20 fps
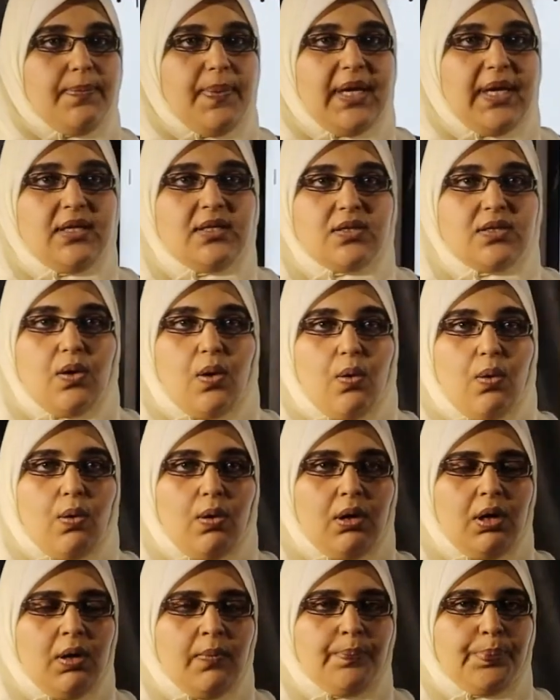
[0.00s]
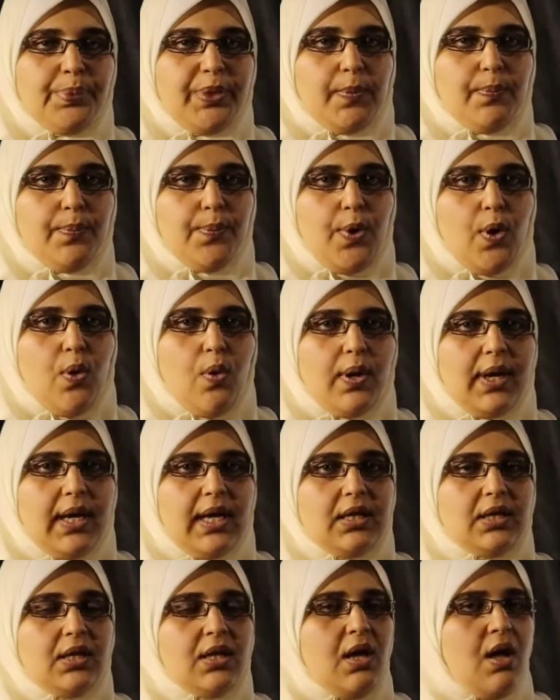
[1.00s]
bent or
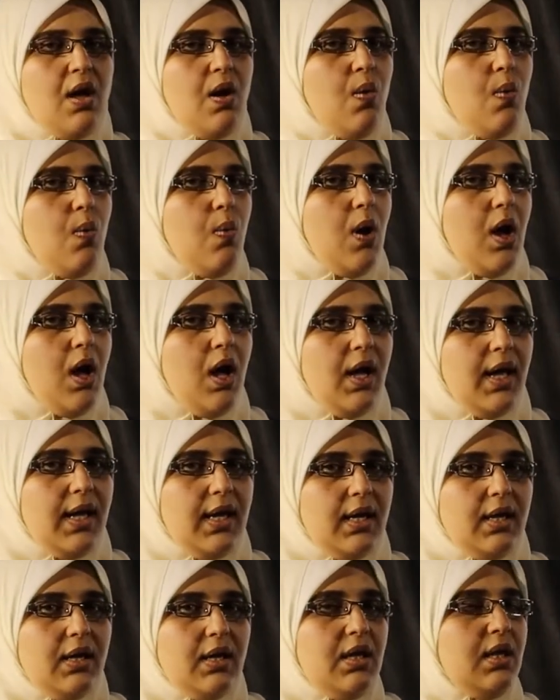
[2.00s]
broken. Why?